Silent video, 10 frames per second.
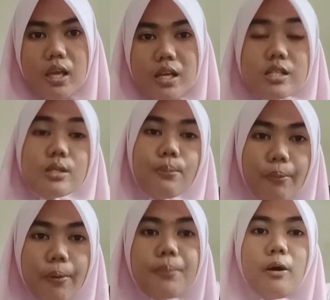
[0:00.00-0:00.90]
is
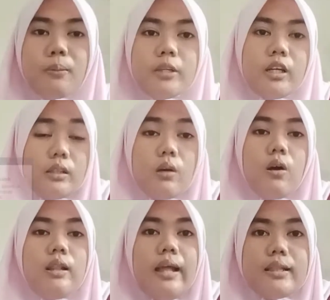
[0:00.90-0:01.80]
form of data
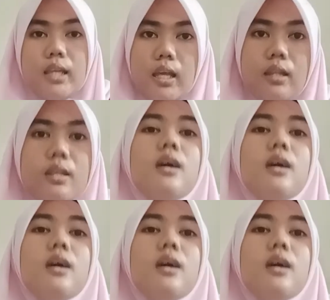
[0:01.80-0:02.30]
collected.